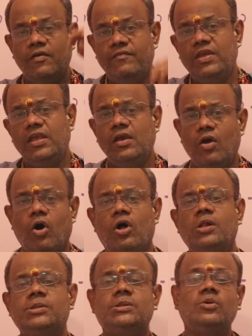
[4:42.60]
we
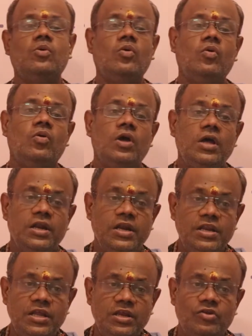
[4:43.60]
also
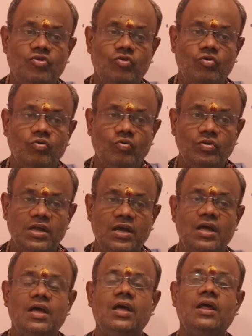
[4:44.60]
need to do
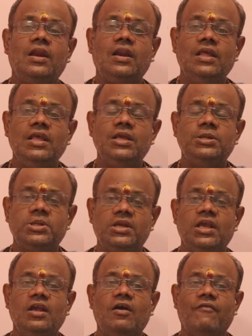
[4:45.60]
the
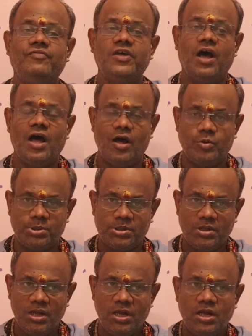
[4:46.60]
rejigging of the
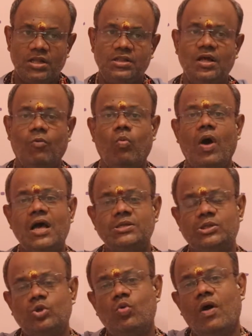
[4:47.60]
house. The
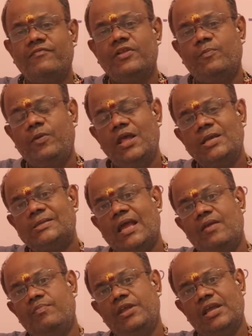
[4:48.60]
vastu of the place
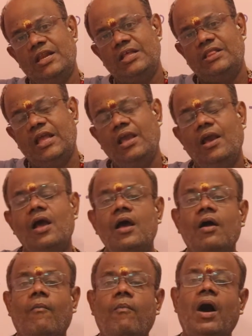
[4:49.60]
can be anything,
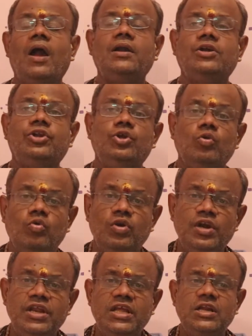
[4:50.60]
but you
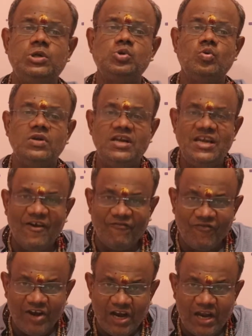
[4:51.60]
need to
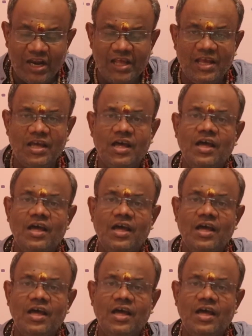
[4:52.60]
definitely